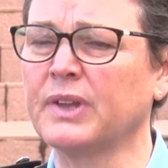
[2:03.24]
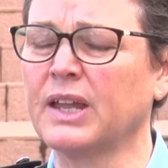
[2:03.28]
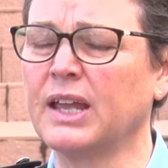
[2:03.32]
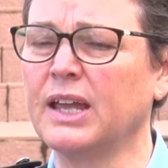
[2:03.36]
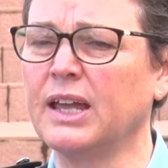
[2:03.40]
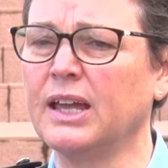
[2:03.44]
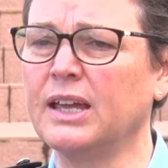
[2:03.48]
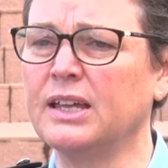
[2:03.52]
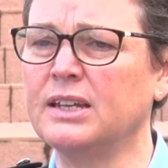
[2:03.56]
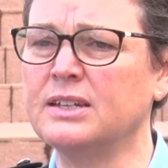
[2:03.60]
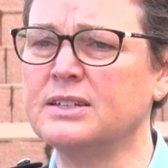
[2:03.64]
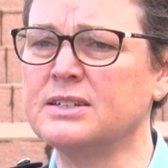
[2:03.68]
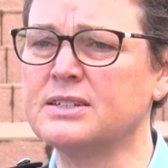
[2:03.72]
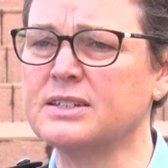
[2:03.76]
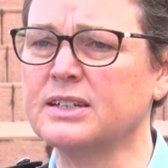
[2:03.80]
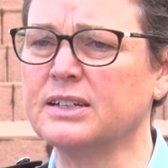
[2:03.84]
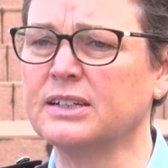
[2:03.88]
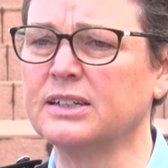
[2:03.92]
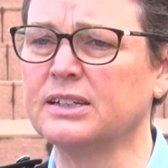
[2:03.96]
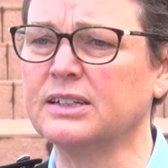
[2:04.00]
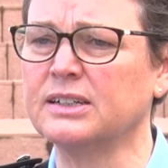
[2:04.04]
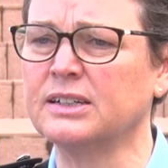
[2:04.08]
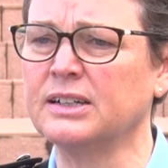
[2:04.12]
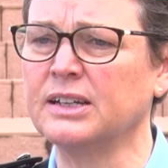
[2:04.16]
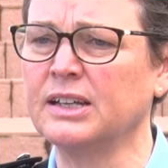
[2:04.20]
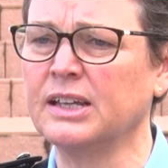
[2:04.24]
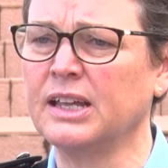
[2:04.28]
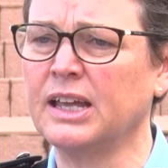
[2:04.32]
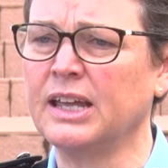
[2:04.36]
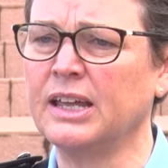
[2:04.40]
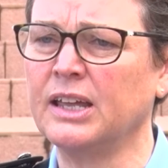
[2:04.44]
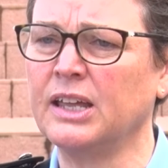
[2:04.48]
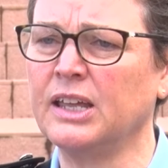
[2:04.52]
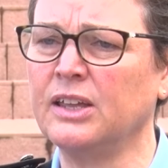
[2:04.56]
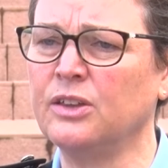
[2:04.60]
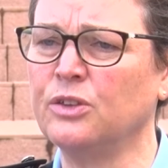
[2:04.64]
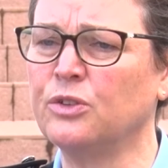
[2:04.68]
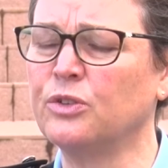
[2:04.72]
And
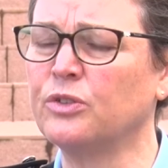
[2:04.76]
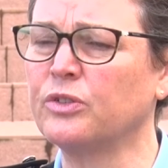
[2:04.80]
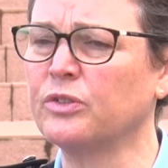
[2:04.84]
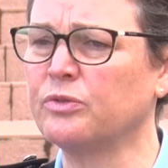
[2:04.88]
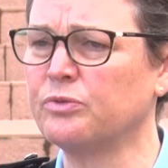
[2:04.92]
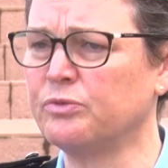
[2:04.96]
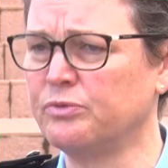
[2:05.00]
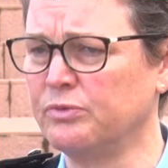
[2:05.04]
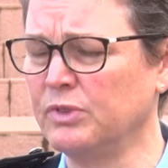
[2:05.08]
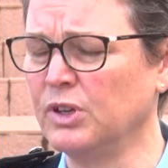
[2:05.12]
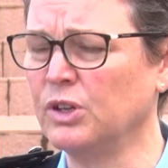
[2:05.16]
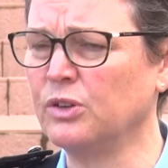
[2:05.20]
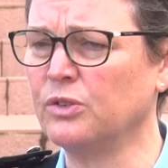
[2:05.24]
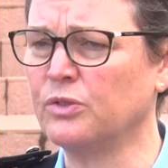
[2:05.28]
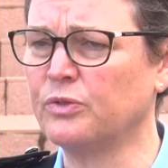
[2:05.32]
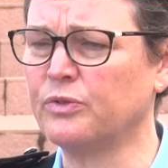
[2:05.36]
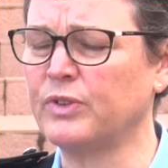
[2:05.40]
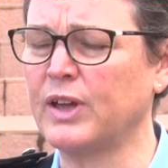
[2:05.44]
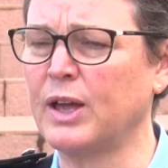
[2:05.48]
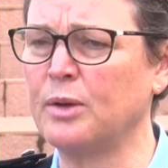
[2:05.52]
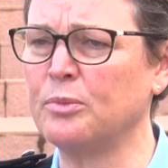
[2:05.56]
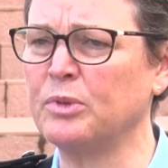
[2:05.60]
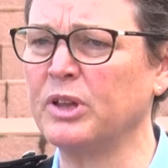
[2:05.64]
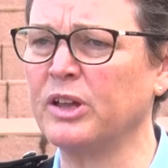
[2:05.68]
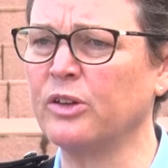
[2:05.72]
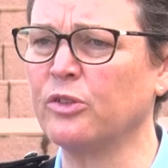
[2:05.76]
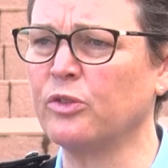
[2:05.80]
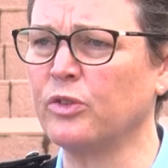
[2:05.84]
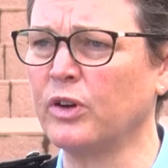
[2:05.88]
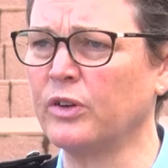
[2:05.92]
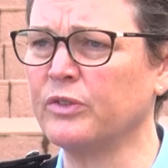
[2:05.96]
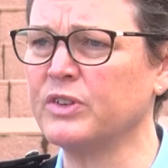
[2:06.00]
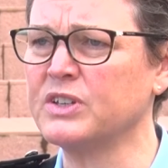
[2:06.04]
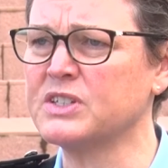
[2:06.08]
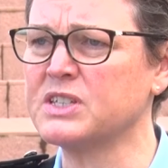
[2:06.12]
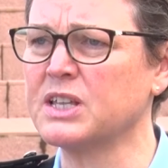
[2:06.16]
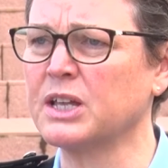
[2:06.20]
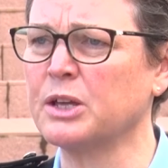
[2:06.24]
his family have
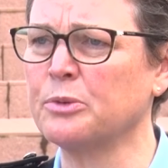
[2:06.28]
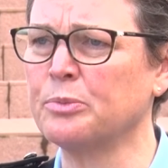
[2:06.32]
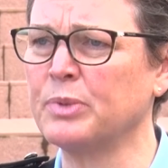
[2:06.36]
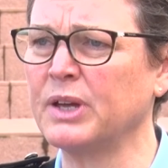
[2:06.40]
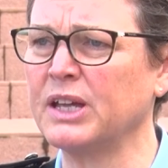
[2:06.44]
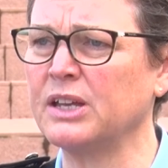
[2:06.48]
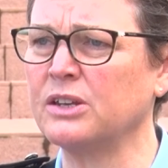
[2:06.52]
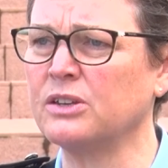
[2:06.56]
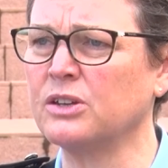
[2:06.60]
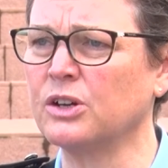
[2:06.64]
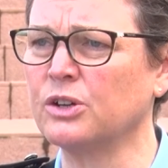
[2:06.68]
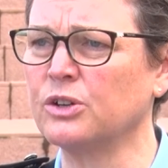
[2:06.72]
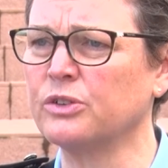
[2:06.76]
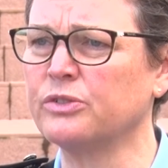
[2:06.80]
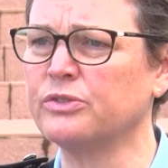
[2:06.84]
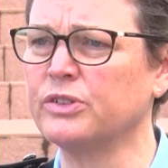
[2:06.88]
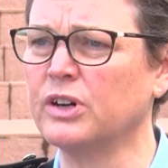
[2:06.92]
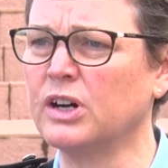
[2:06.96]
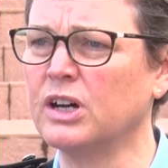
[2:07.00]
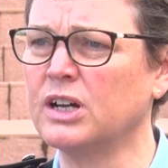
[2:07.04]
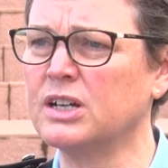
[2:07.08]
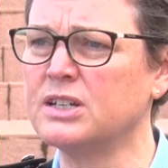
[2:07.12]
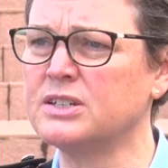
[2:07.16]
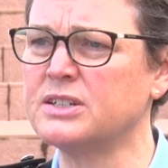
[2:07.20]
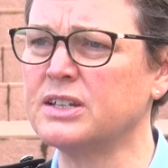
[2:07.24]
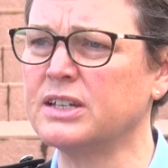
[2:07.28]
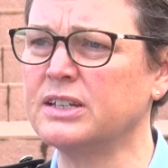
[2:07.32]
obviously been notified,